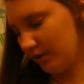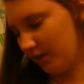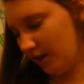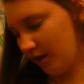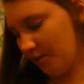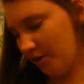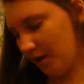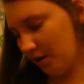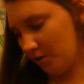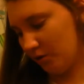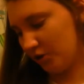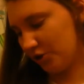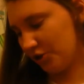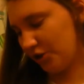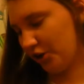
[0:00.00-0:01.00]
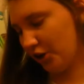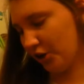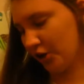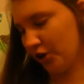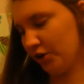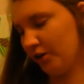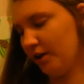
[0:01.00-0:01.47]
about what she
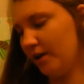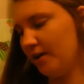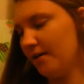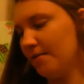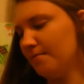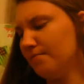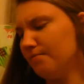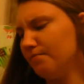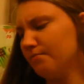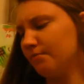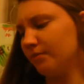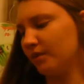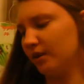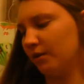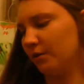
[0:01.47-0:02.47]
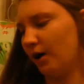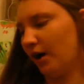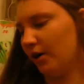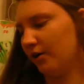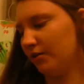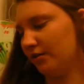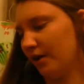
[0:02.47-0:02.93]
heard while
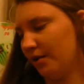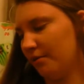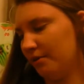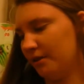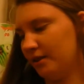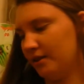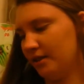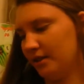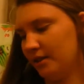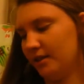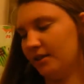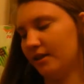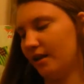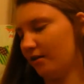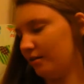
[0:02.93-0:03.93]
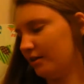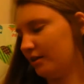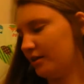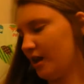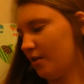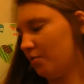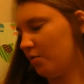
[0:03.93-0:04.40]
her family's sitting down at the
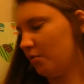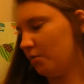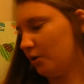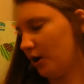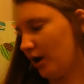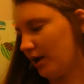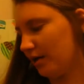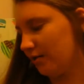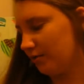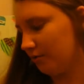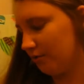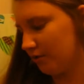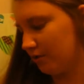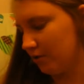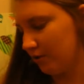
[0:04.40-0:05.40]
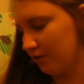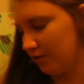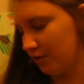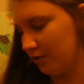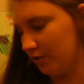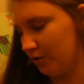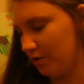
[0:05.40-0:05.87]
table praying for their
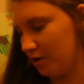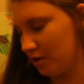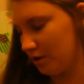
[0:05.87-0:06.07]
food,